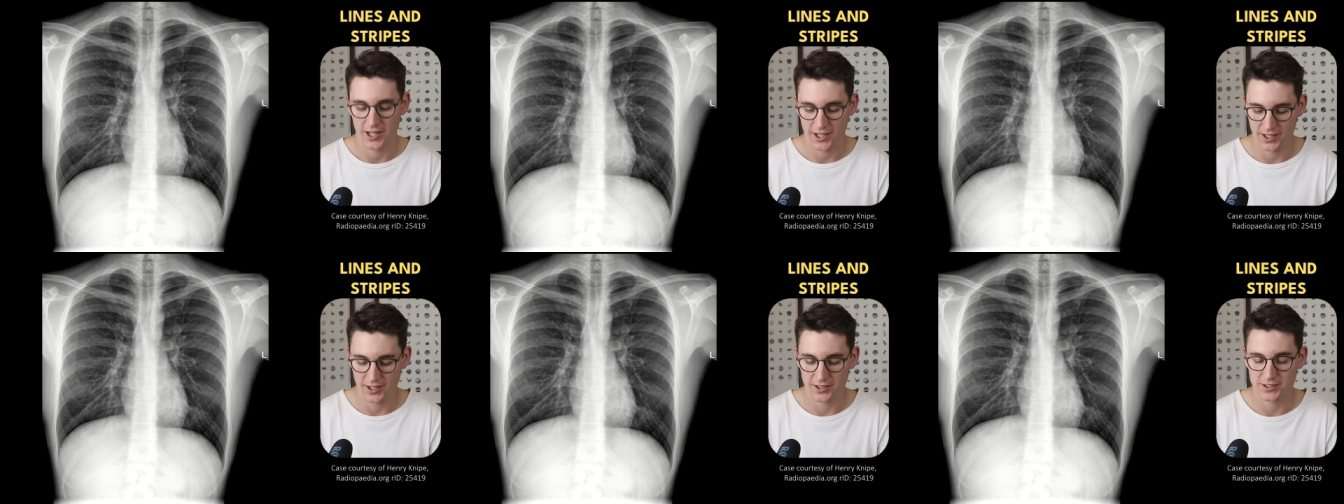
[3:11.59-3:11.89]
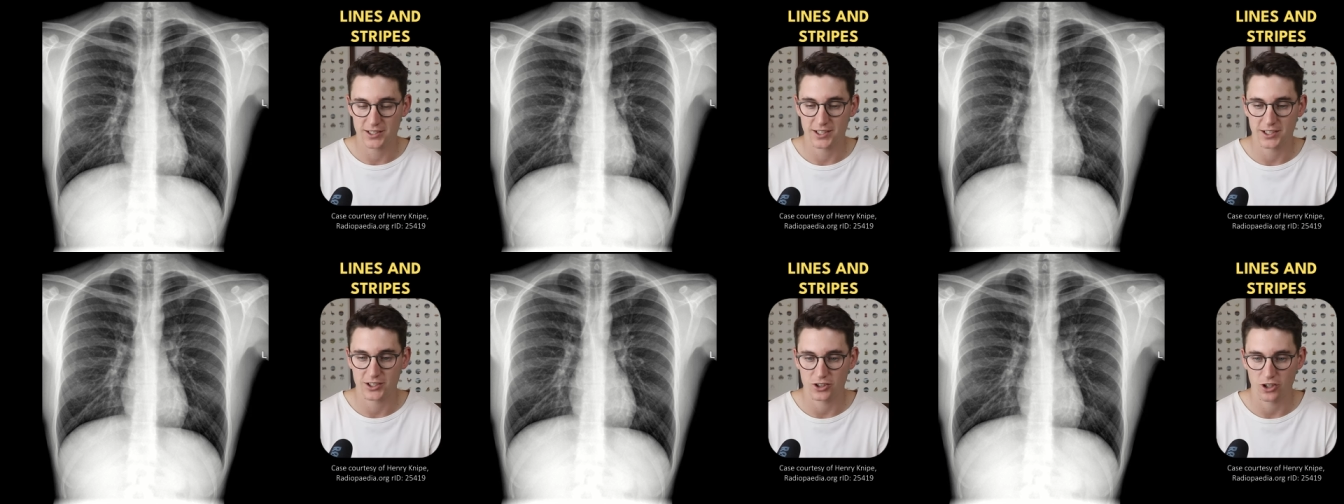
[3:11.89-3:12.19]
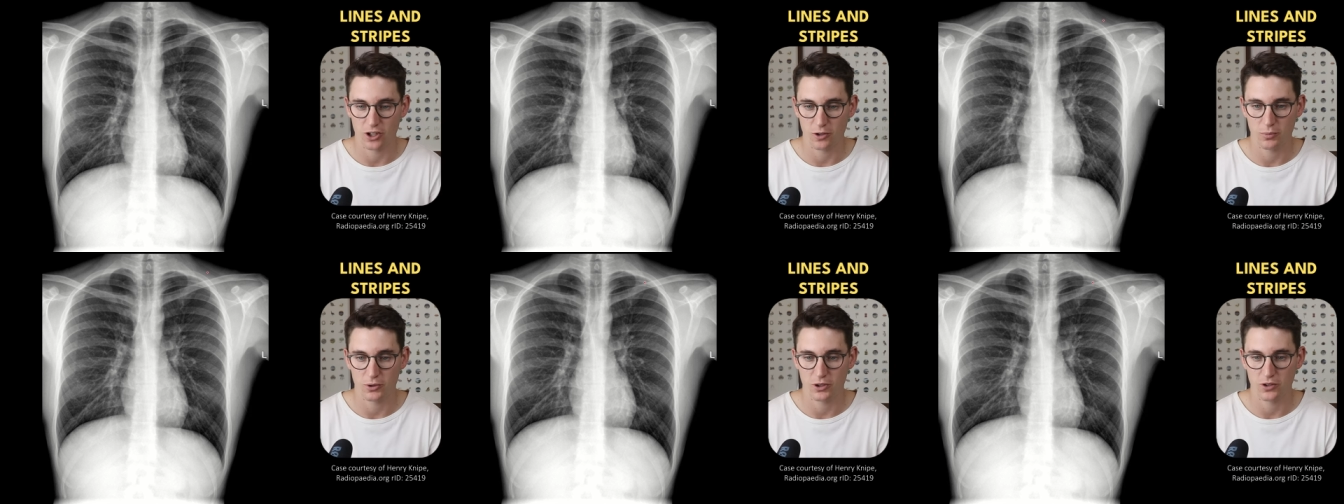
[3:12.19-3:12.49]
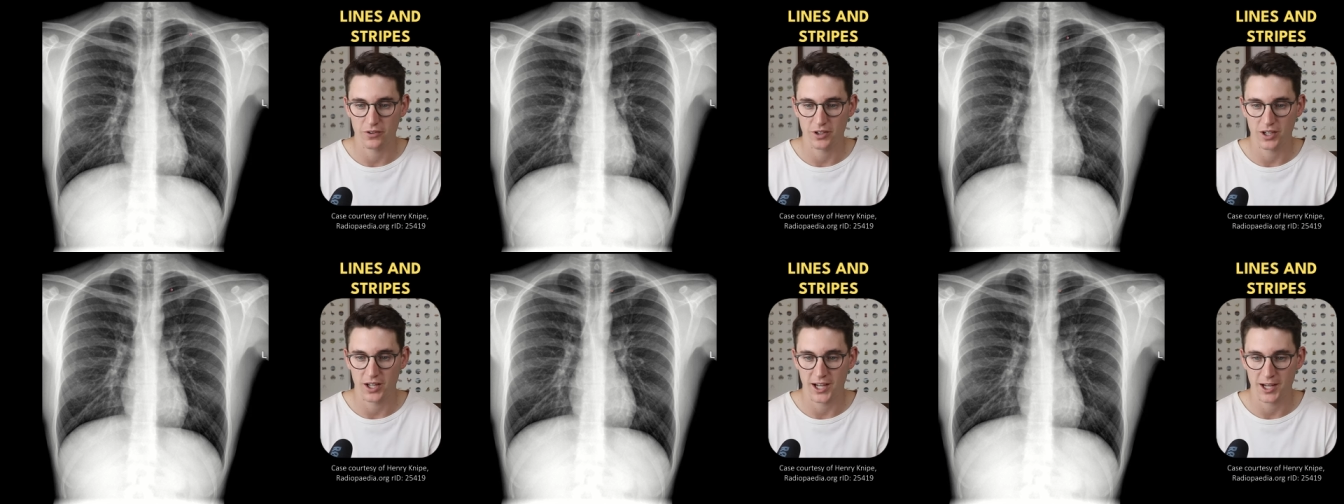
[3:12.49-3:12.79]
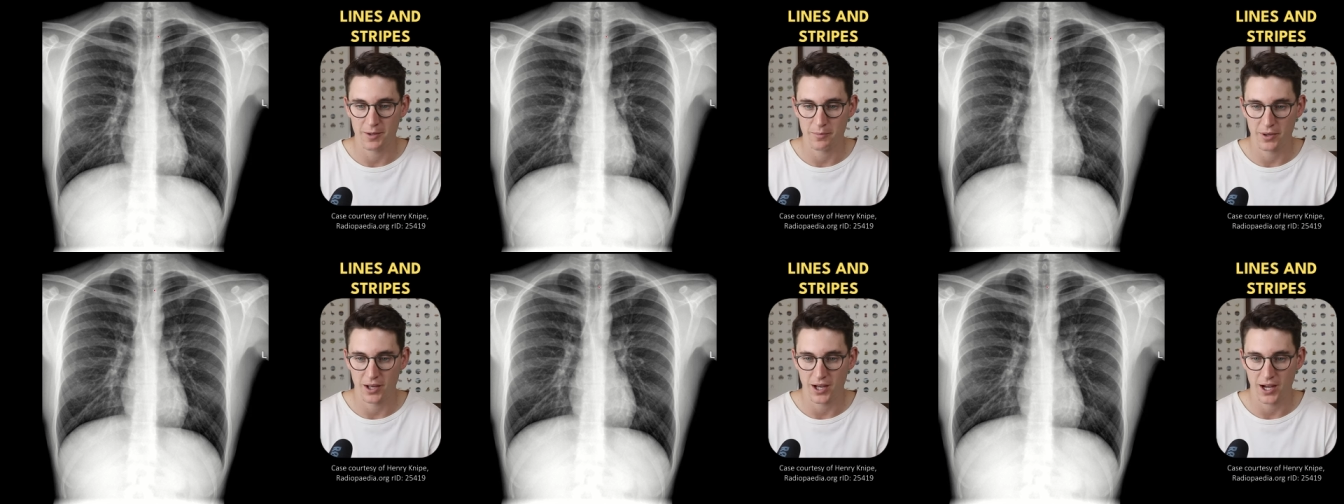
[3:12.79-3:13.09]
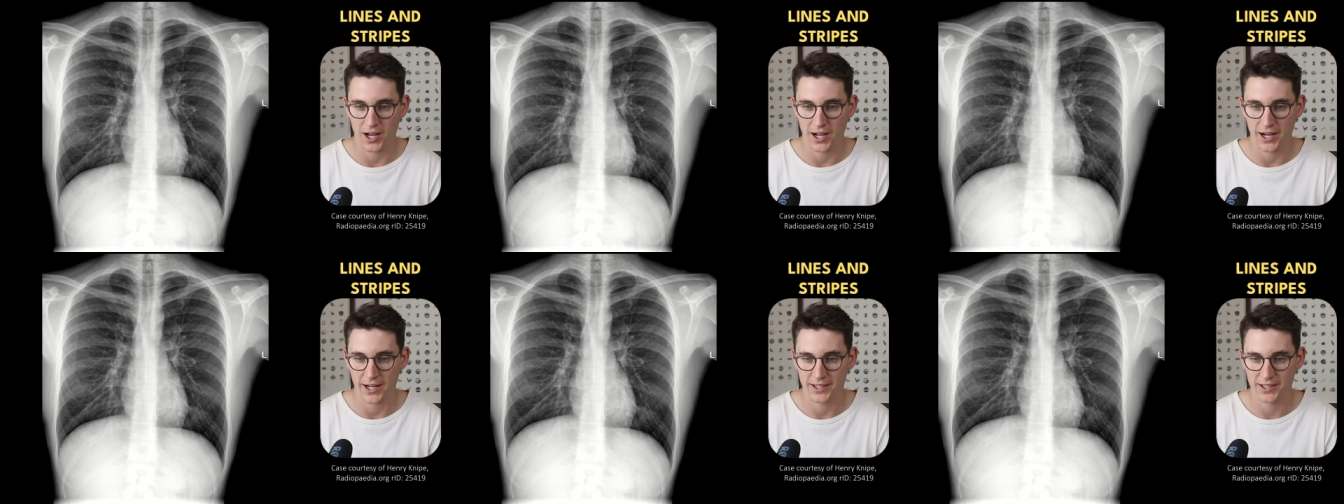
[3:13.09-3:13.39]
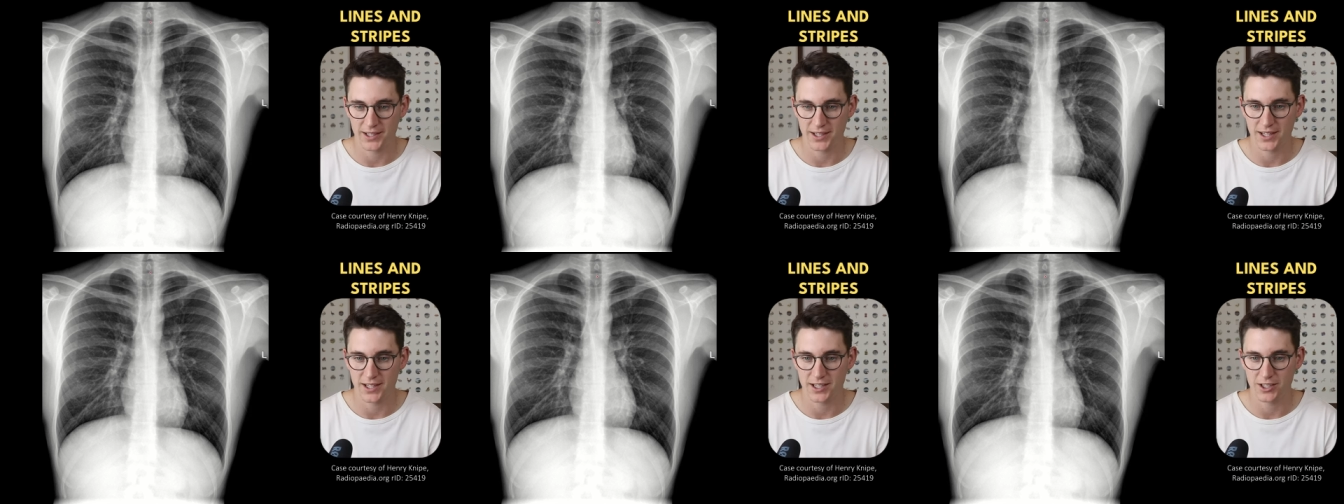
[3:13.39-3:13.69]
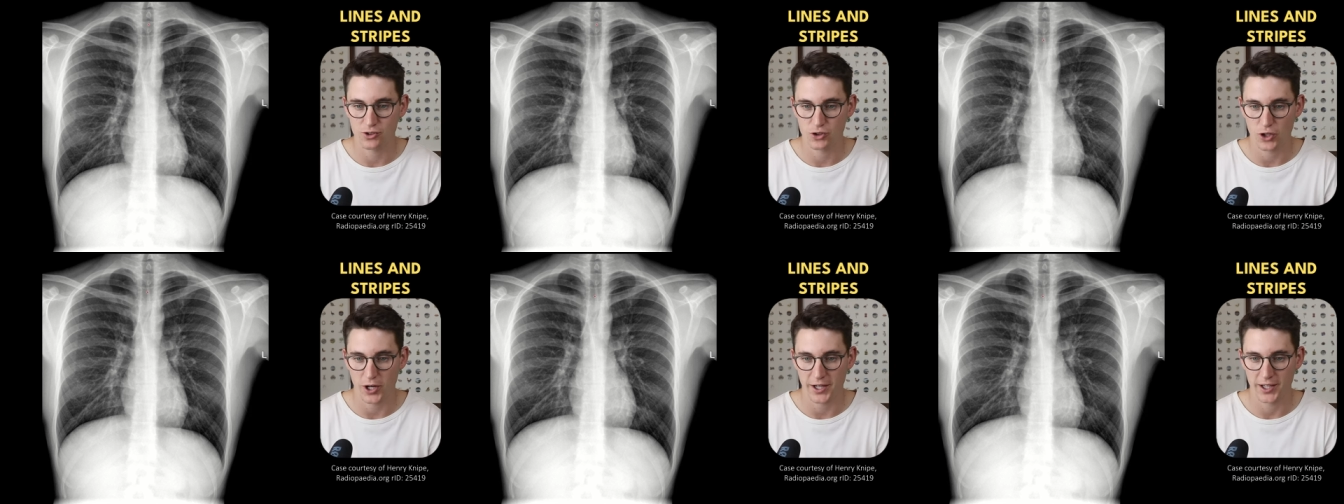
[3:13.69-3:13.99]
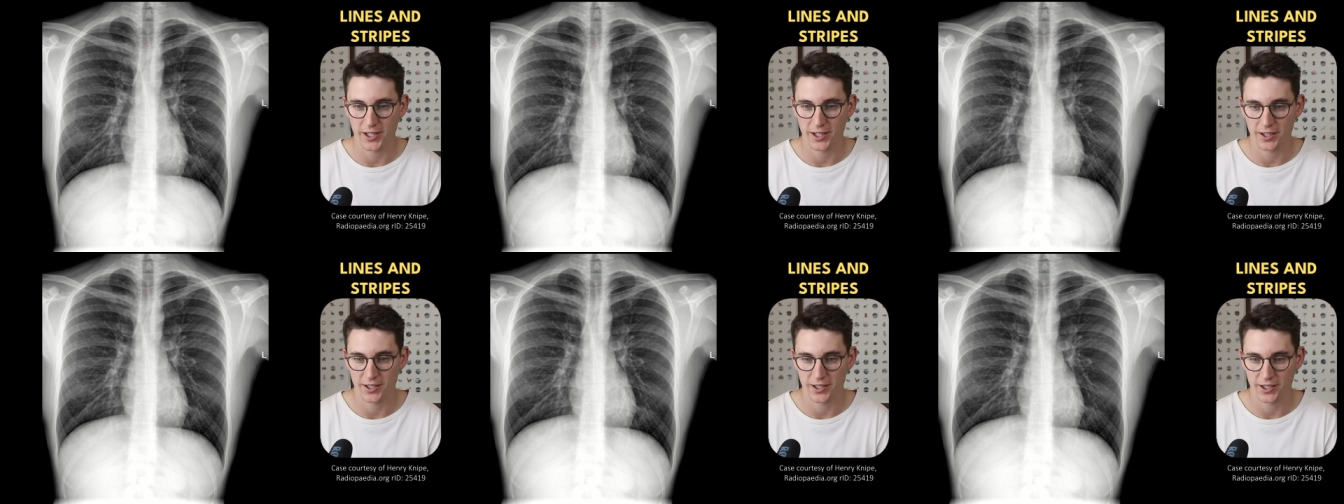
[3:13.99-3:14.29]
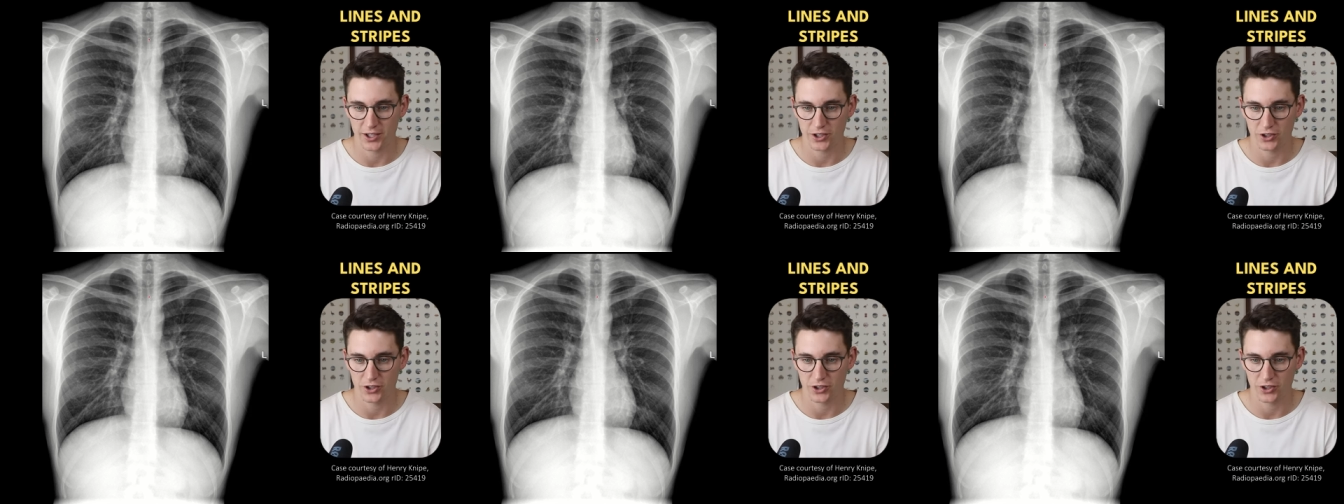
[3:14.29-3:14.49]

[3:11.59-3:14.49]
Here's an example of a line behind the trachea here.